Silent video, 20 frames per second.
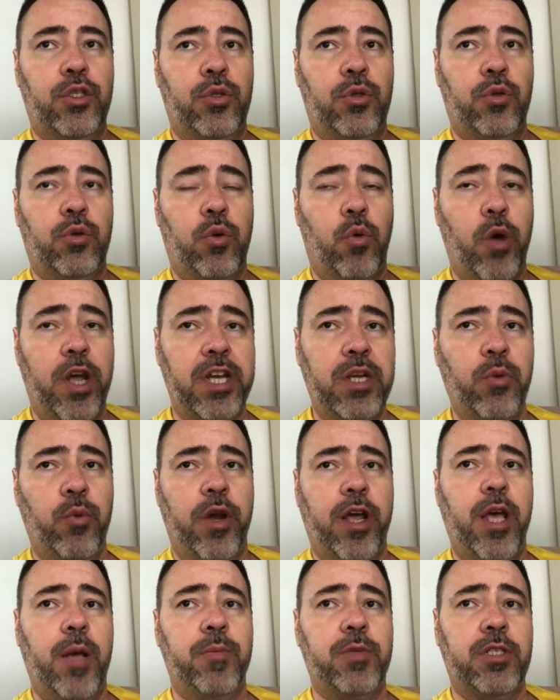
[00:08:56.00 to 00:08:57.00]
20
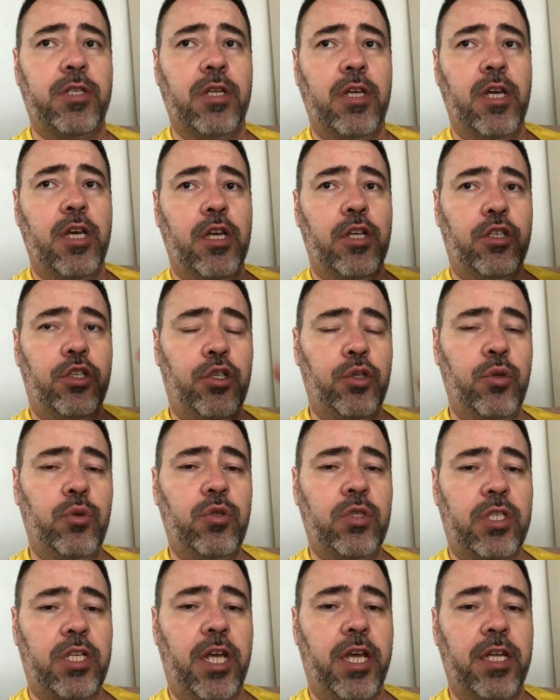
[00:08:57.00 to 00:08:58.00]
reps, 2
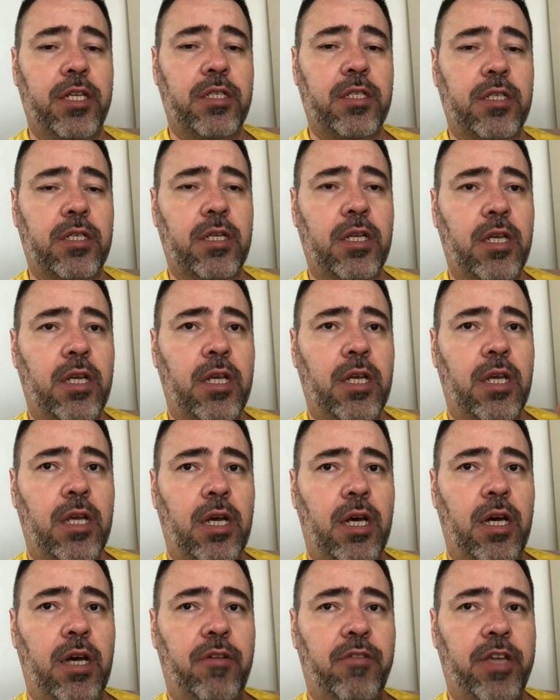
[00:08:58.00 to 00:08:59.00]
sets
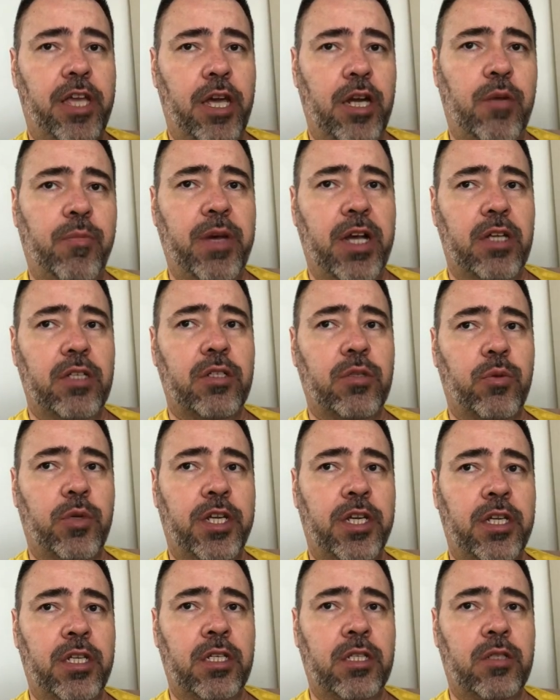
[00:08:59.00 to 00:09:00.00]
of kettlebell
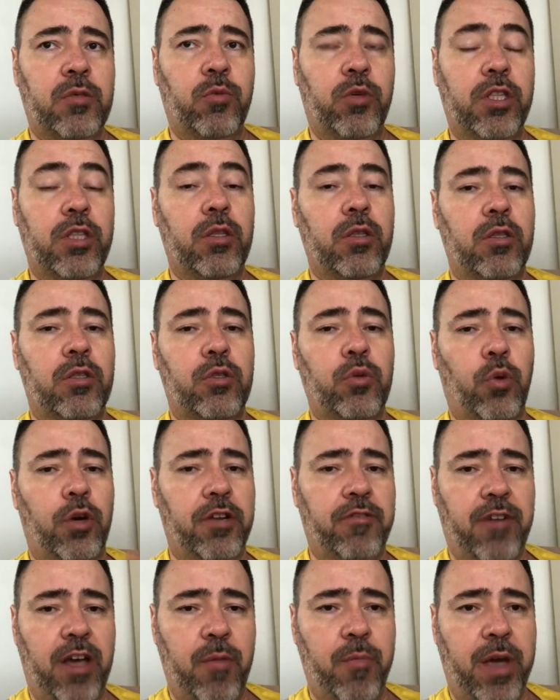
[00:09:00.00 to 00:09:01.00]
swings with
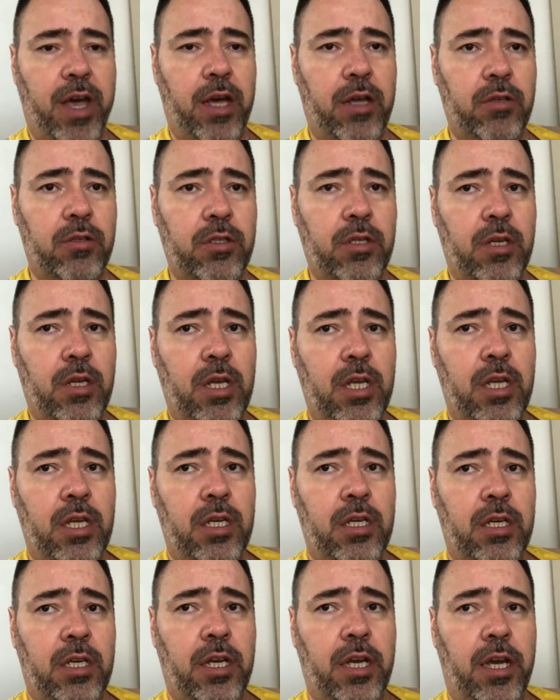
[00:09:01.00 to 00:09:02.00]
25 pounds.
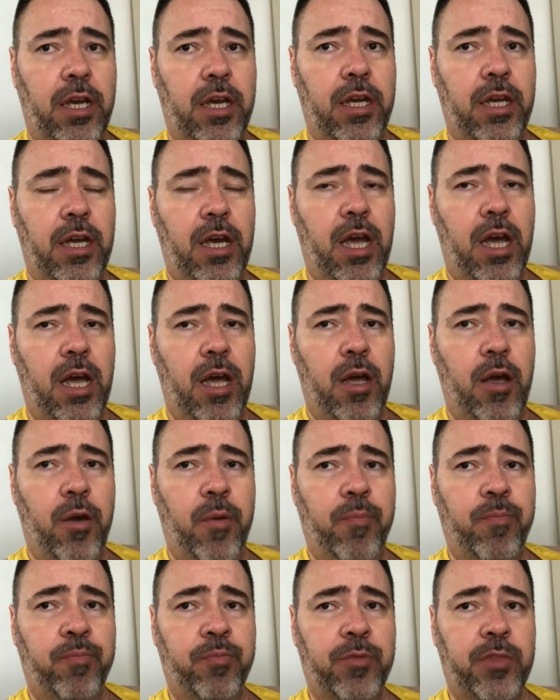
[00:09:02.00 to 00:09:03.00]
Okay,
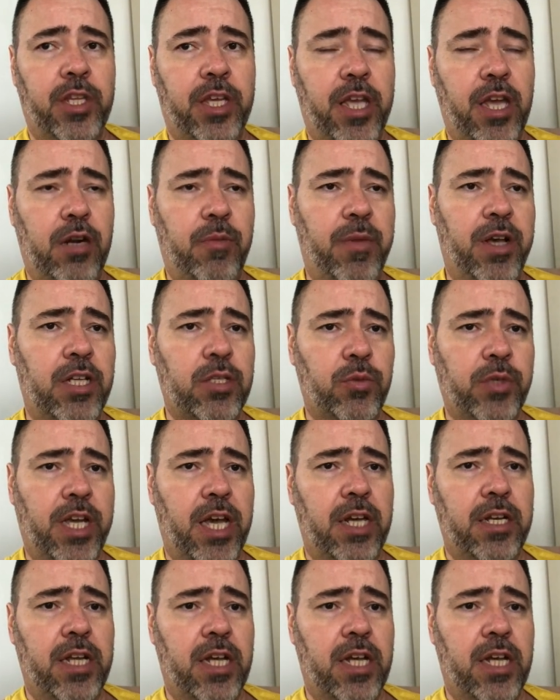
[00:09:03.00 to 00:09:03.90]
the kettlebells we got